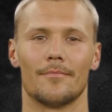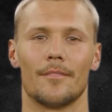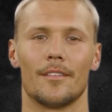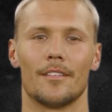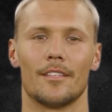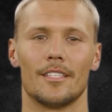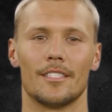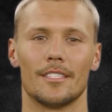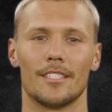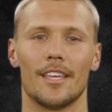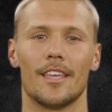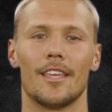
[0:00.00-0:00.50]

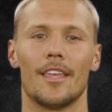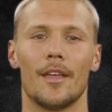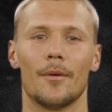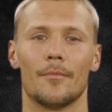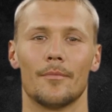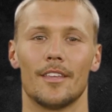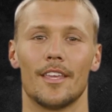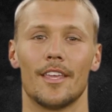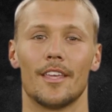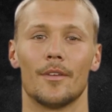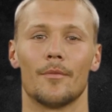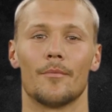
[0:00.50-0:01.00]
To stay
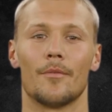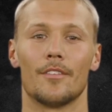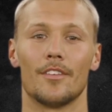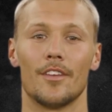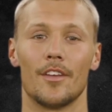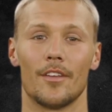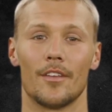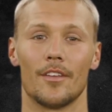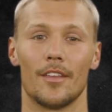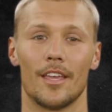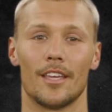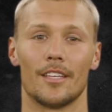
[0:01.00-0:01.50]
updated with
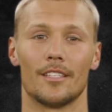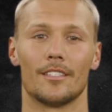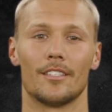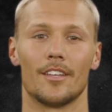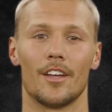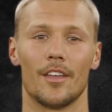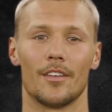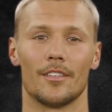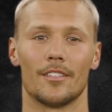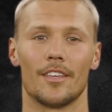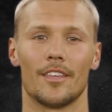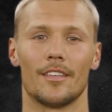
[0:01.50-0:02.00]
our latest
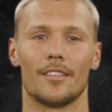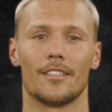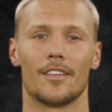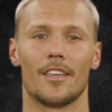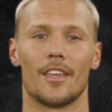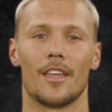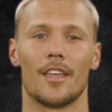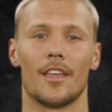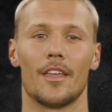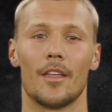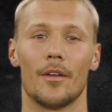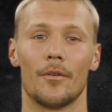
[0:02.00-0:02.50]
content,
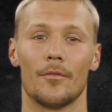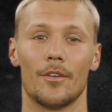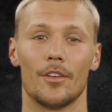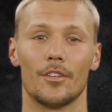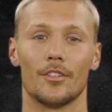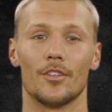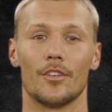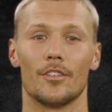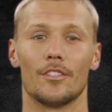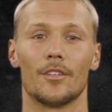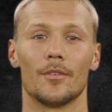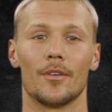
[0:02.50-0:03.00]
be
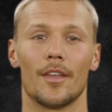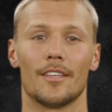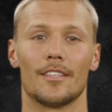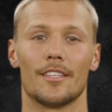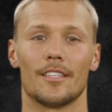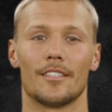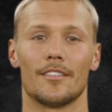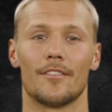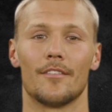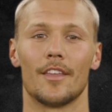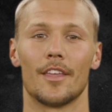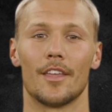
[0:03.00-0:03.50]
sure to like
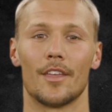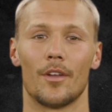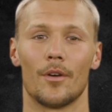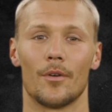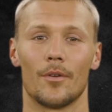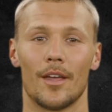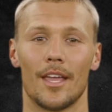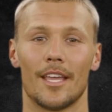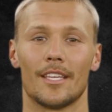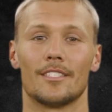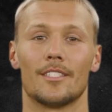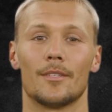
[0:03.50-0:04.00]
this video
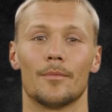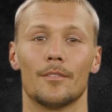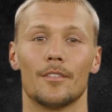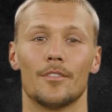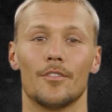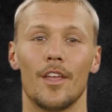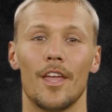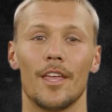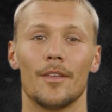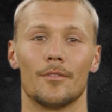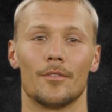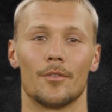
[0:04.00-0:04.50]
and
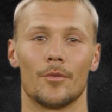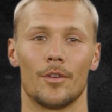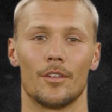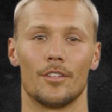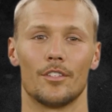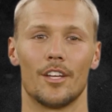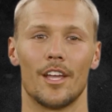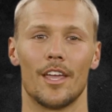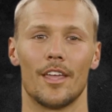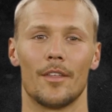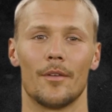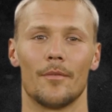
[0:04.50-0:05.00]
subscribe to our
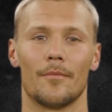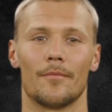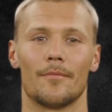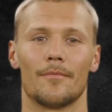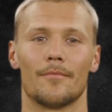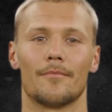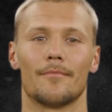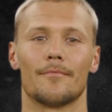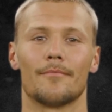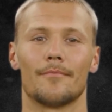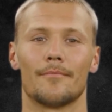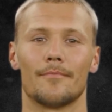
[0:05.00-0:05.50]
channel.
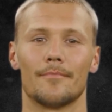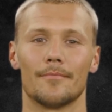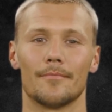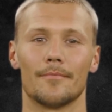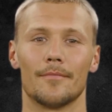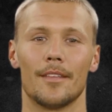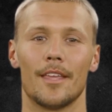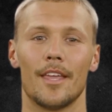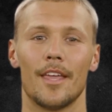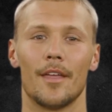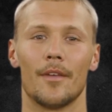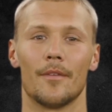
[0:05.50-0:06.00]

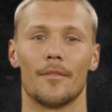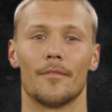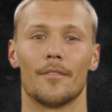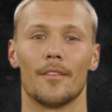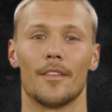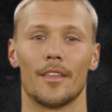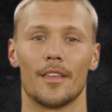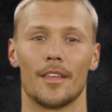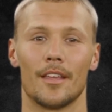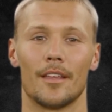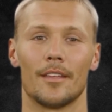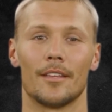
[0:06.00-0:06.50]
Now,
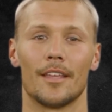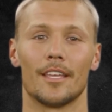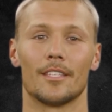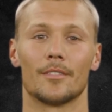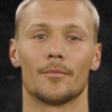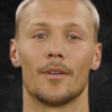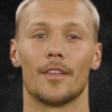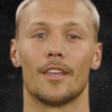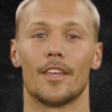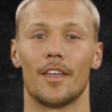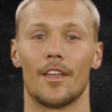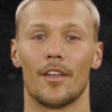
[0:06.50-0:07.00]
let's
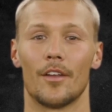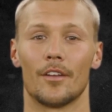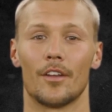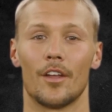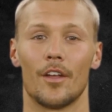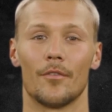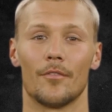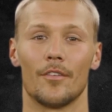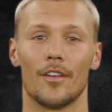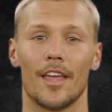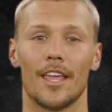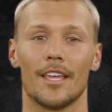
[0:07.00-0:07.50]
begin our
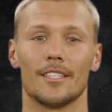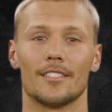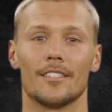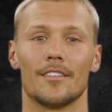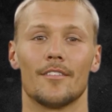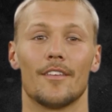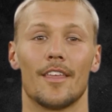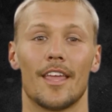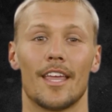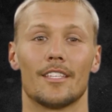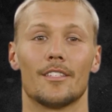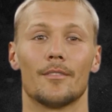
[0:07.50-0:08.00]

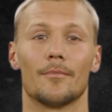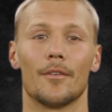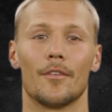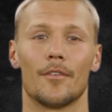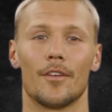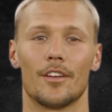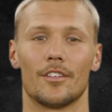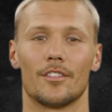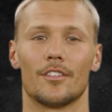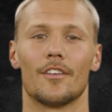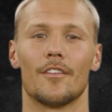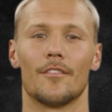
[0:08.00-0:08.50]
comprehensive
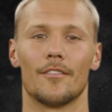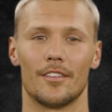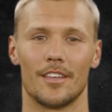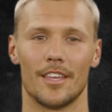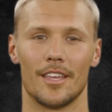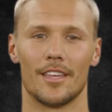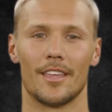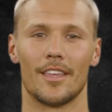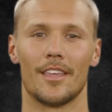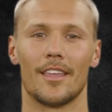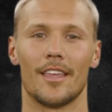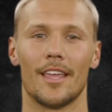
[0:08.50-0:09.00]
exploration of
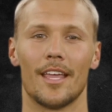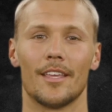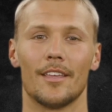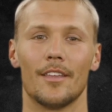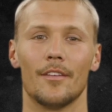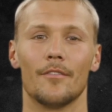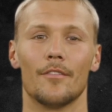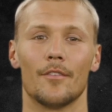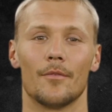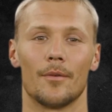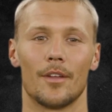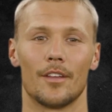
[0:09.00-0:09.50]
data and
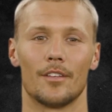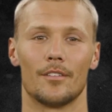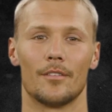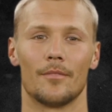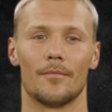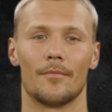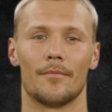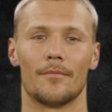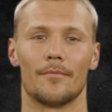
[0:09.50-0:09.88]
information.